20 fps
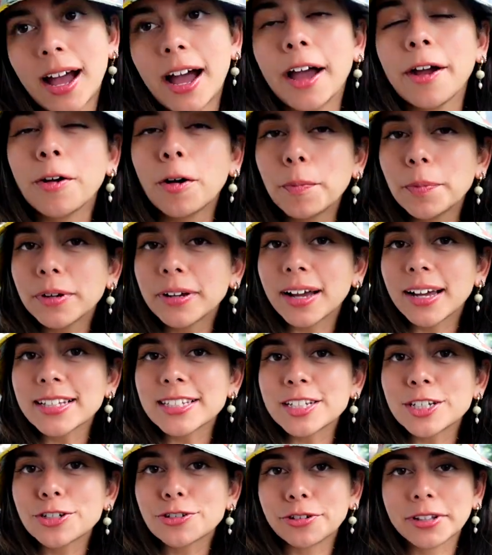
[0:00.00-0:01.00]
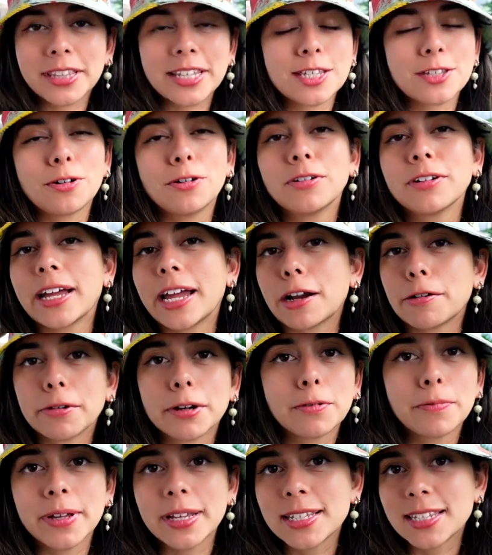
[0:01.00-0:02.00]
I hope you guys enjoyed this whole
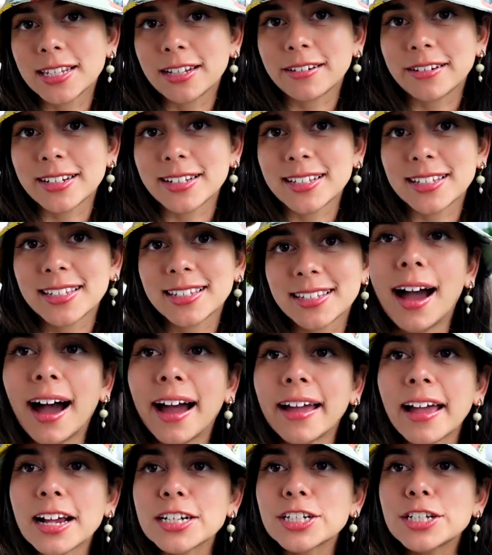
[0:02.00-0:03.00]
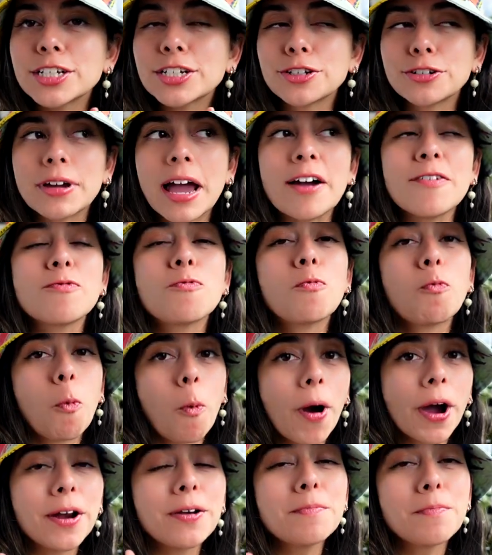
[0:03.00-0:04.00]
Aroid Week series. I actually do have
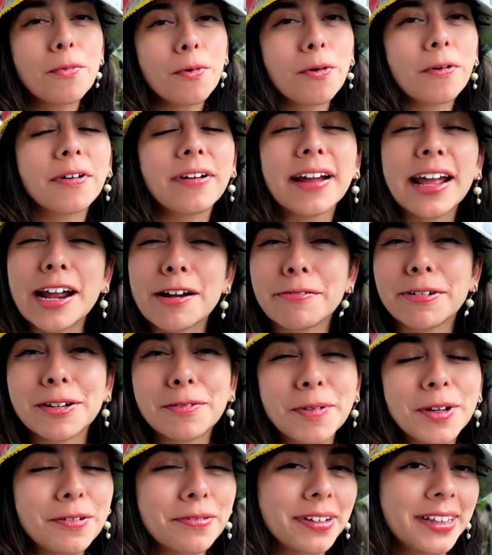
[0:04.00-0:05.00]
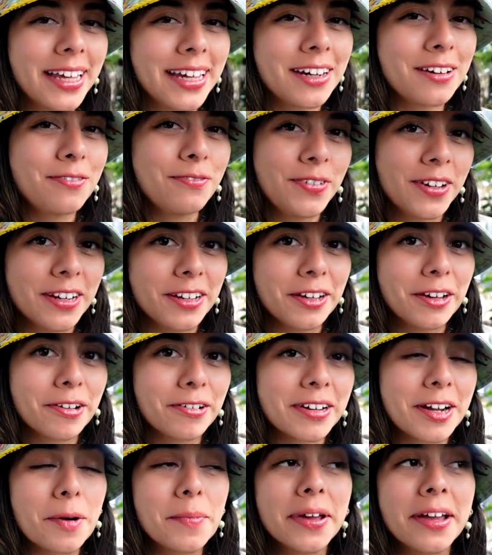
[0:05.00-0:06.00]
one more Aroid Week related
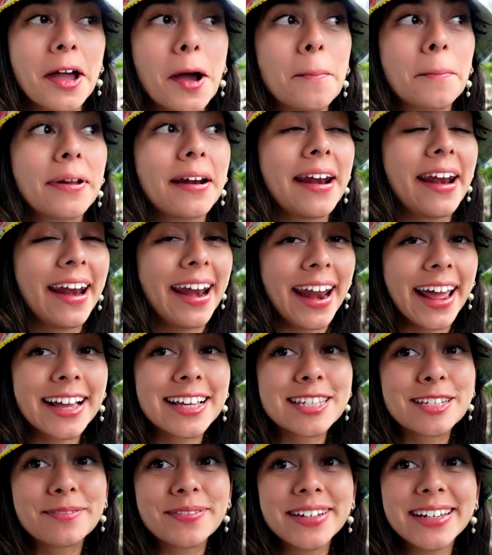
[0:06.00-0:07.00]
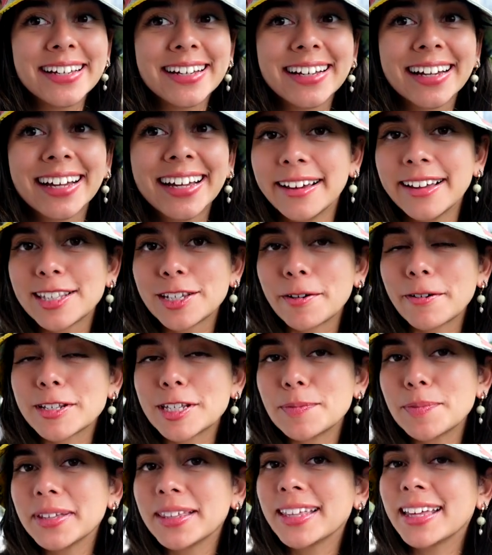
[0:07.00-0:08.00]
video coming up next week. It's going
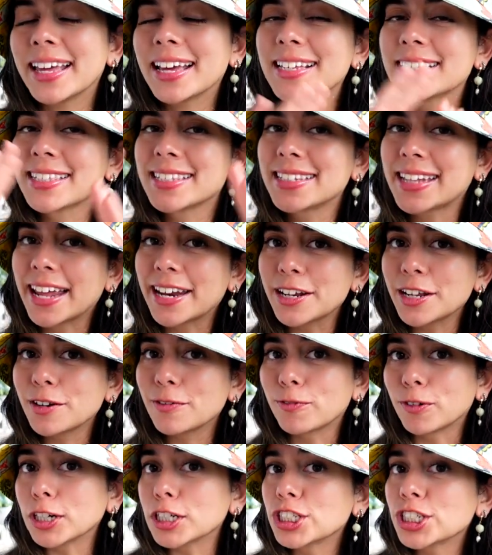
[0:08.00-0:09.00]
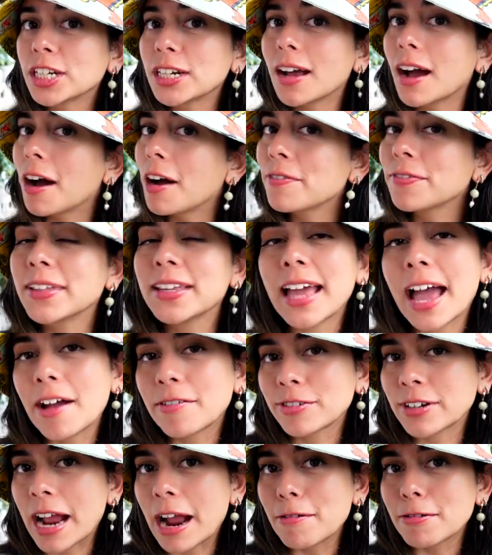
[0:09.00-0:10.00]
to be the extended version of the
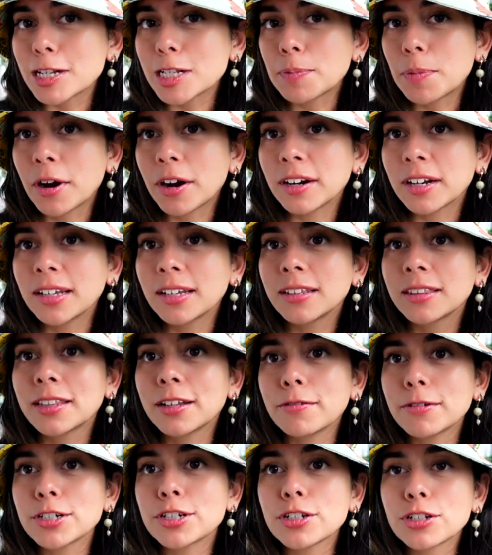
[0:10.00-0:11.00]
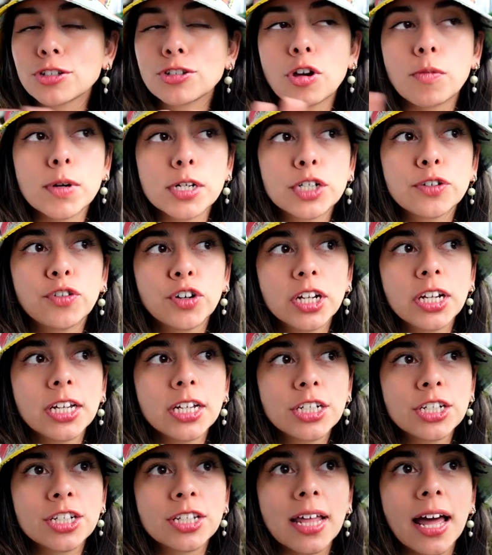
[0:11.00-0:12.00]
after hours party. There was just so much
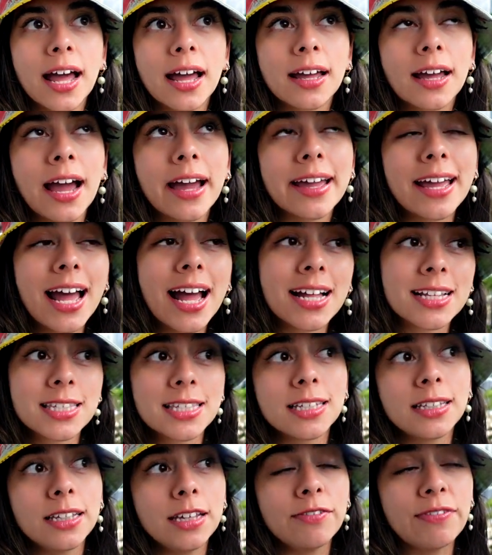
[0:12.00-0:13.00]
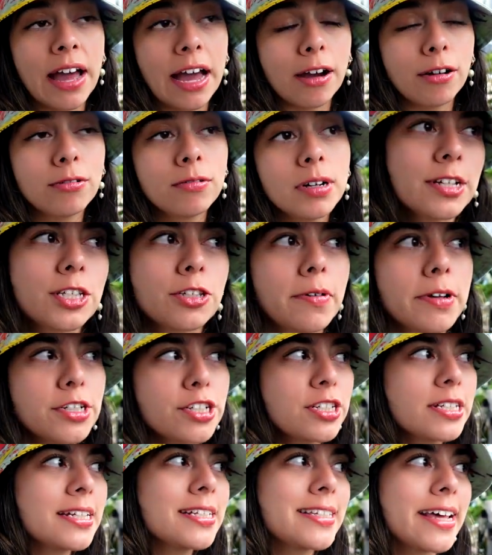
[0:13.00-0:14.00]
footage that I had to leave out. So I
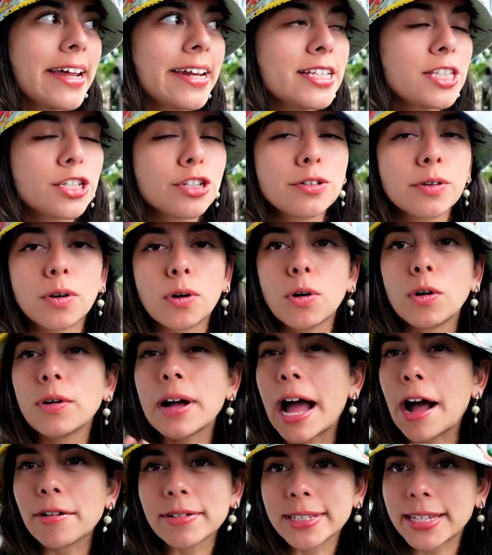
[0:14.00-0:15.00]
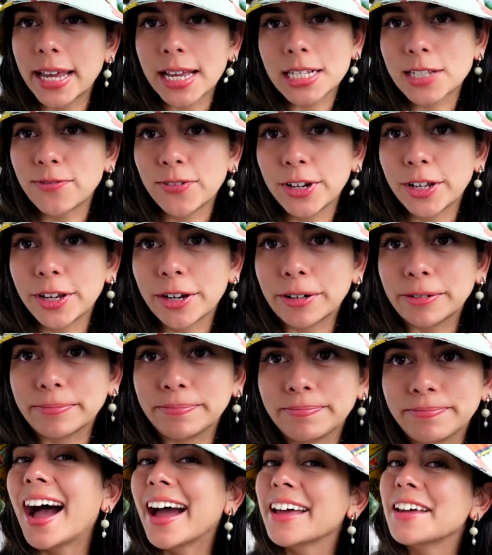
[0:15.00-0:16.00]
just decided to do a whole outtakes video.
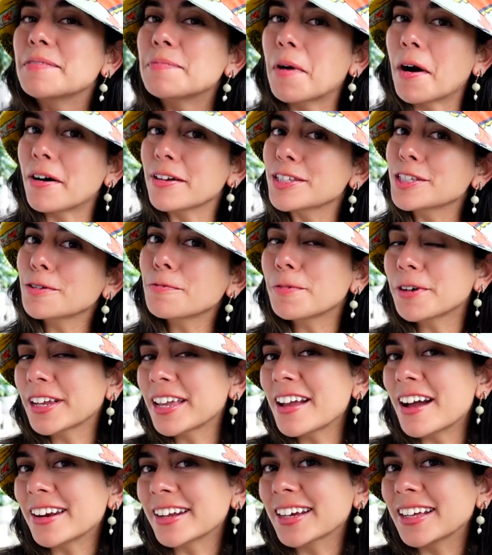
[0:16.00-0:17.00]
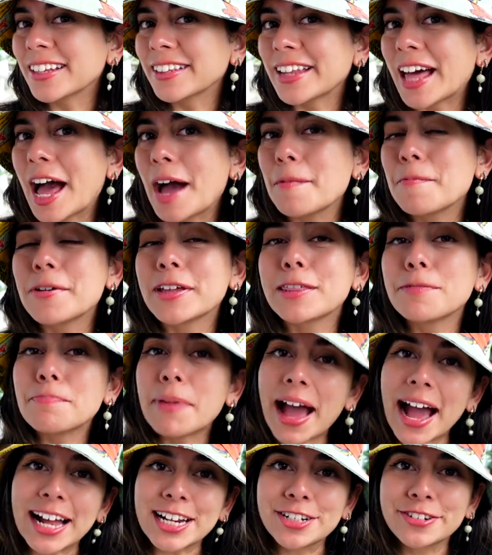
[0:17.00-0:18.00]
I am also working on a collab with
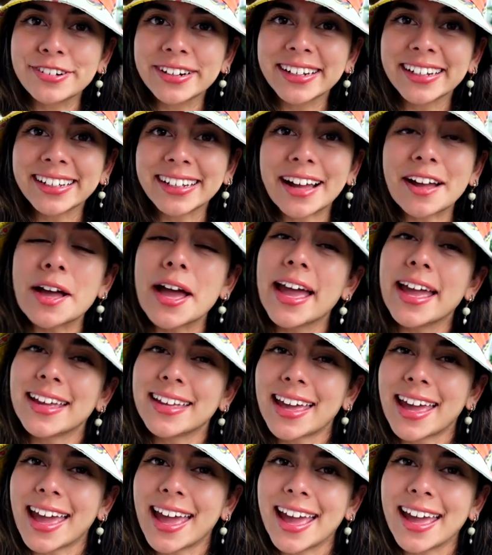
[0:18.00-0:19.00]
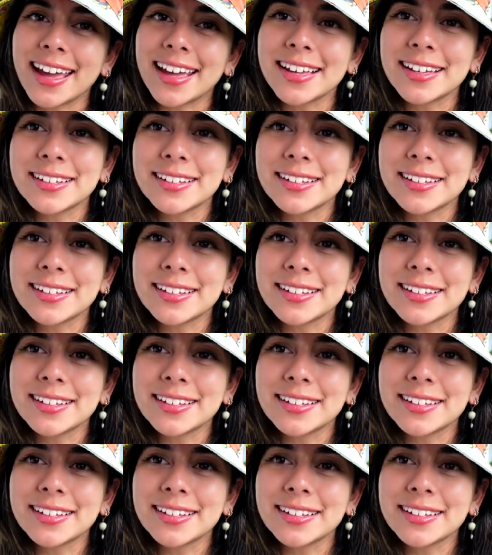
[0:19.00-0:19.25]
Patrick aka